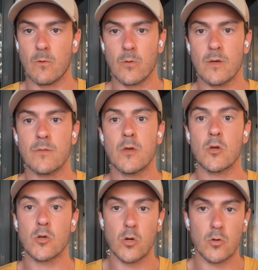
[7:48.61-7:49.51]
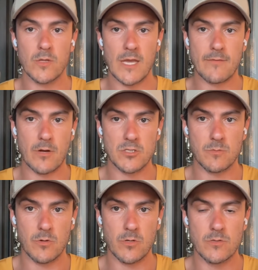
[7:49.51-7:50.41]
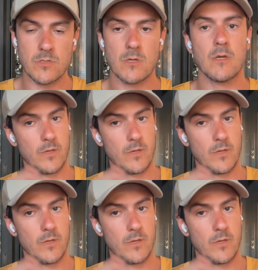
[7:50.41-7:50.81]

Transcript: work with currently have Hashimoto's.